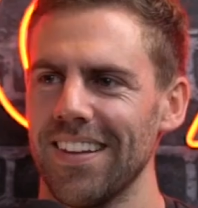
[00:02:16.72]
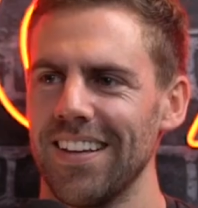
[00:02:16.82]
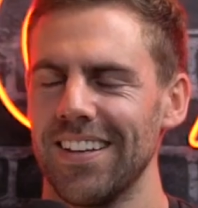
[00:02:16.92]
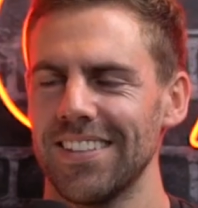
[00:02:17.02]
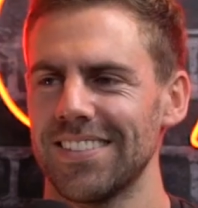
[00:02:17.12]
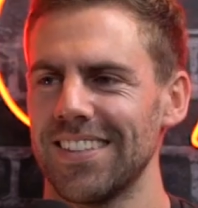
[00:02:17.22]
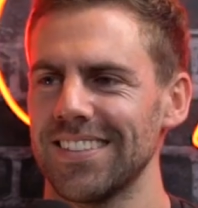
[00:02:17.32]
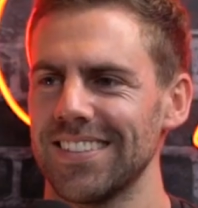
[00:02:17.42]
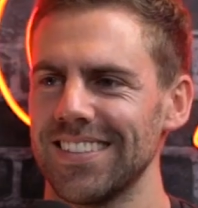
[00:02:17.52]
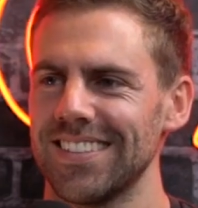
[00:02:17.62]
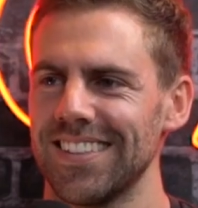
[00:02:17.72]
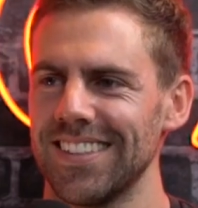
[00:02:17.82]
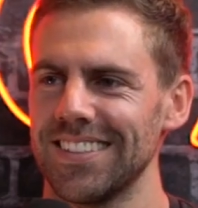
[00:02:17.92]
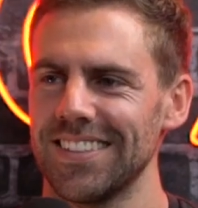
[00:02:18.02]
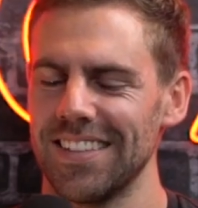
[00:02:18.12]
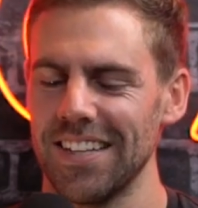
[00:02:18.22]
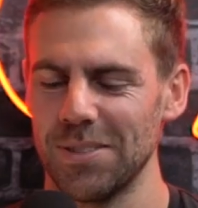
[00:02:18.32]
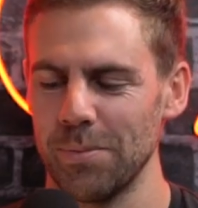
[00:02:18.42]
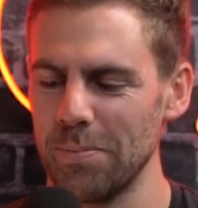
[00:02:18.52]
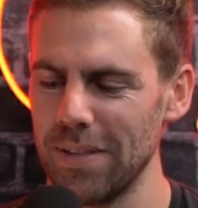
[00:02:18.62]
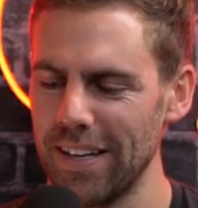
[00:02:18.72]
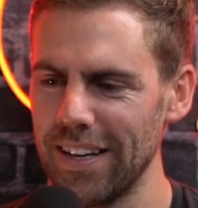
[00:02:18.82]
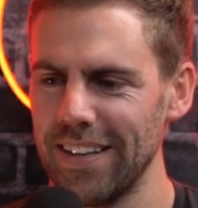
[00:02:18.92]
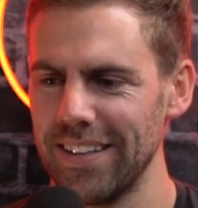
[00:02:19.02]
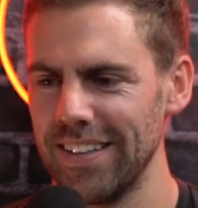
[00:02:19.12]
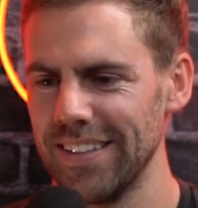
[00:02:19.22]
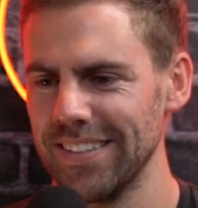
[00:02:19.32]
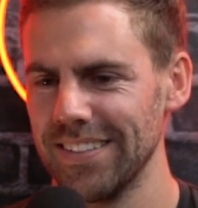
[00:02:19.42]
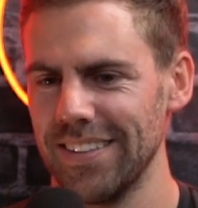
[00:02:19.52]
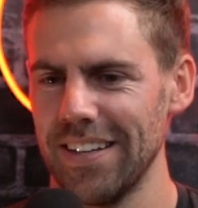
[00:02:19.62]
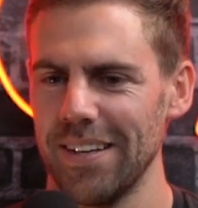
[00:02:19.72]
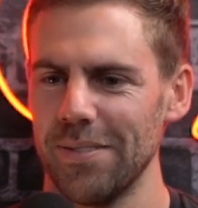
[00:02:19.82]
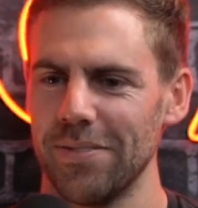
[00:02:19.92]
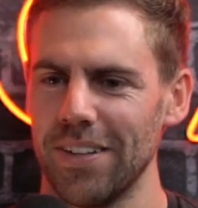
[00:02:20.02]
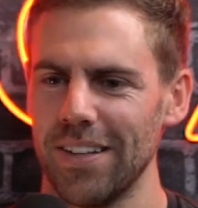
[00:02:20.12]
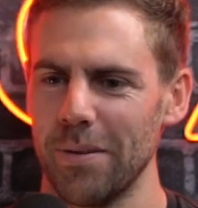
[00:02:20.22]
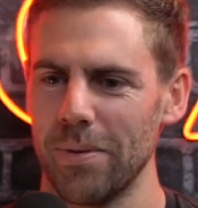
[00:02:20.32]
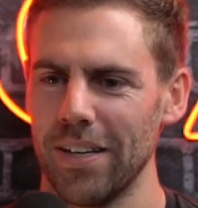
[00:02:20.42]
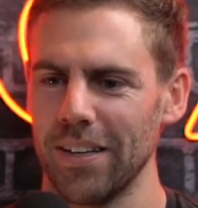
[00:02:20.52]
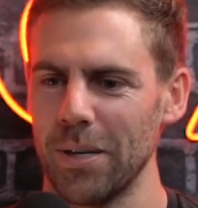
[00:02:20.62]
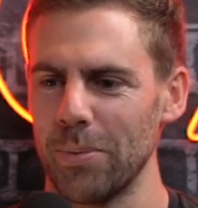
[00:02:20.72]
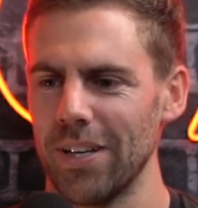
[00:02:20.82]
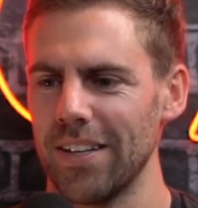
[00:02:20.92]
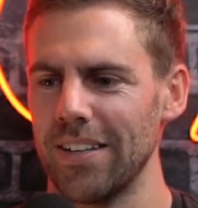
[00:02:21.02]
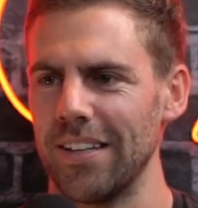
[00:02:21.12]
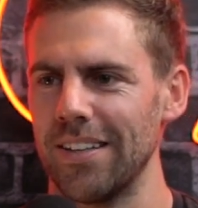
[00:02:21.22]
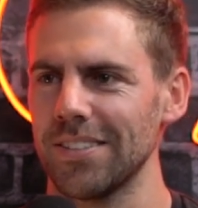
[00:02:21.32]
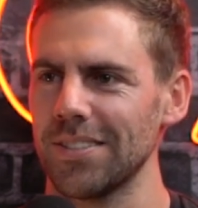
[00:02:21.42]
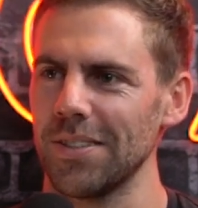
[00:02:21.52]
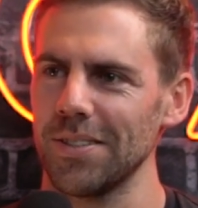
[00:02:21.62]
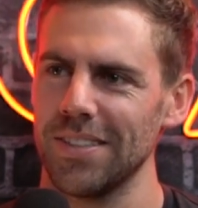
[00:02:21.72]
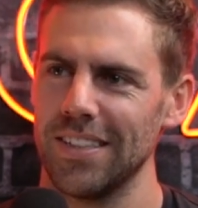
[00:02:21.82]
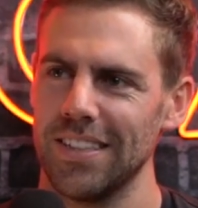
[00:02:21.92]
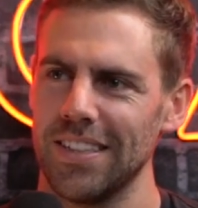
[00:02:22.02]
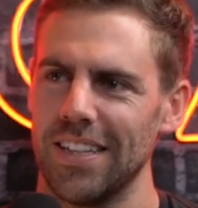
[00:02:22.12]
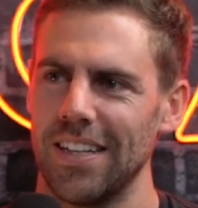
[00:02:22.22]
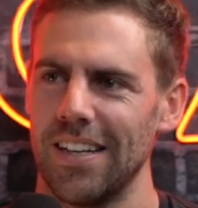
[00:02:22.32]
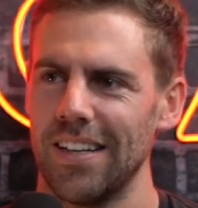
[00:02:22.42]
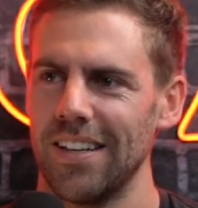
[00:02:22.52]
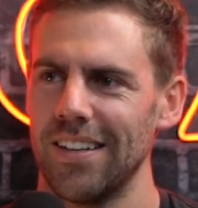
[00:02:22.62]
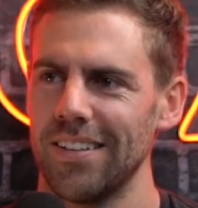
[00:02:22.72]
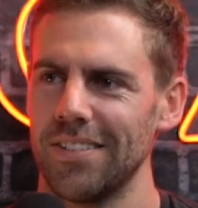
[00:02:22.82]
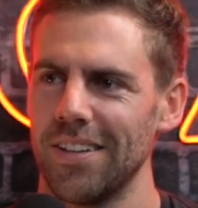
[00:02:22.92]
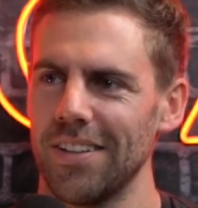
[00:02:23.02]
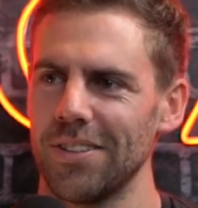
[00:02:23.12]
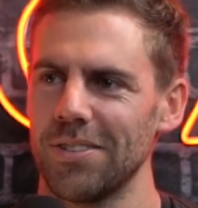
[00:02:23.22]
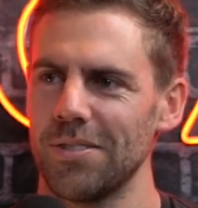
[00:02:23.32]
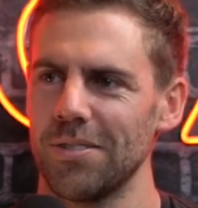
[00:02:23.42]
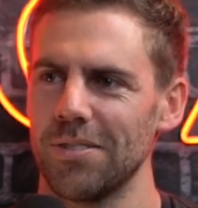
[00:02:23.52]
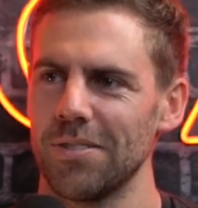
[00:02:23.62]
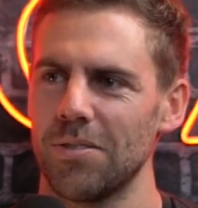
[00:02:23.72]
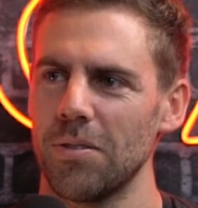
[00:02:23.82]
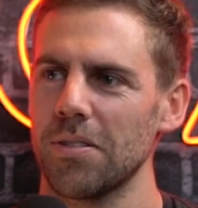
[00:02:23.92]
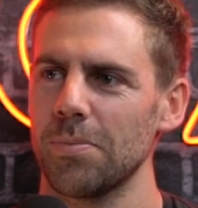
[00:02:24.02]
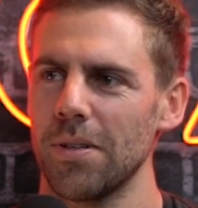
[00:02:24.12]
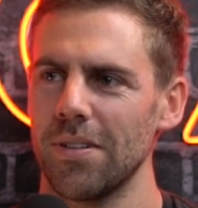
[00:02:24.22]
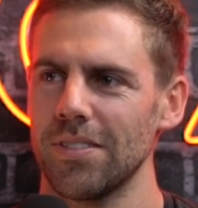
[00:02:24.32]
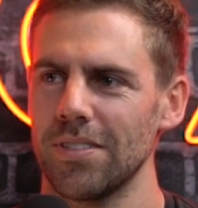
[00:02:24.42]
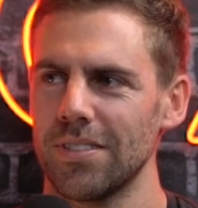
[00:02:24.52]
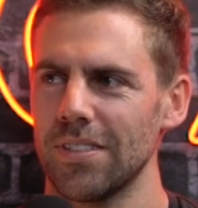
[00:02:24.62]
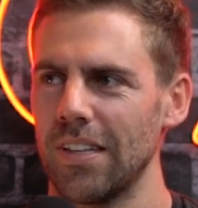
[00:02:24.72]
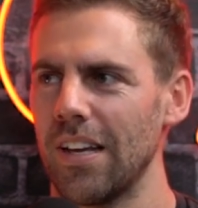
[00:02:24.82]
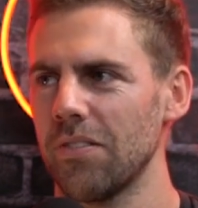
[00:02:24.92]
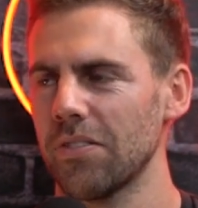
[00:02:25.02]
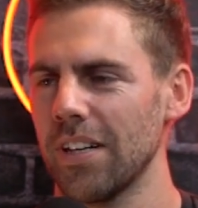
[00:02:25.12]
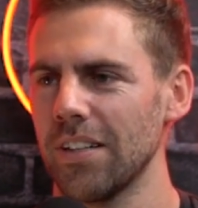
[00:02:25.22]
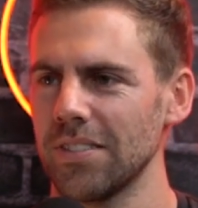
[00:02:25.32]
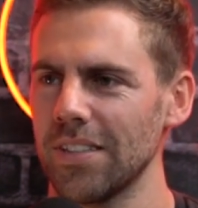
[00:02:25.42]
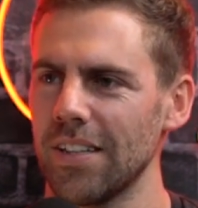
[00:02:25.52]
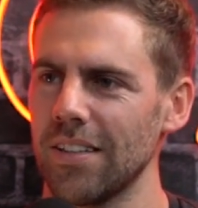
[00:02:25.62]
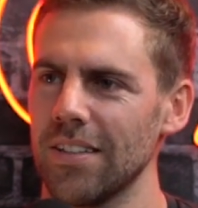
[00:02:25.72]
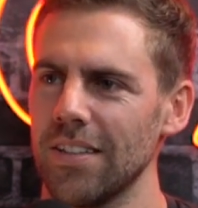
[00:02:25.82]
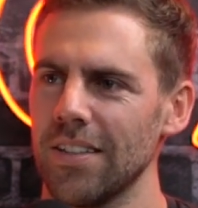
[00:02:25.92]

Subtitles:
Yeah, it's nice. It's nice. It's nice to be playing in India. Finally playing IPL in India. So really good to experience it and have crowds again.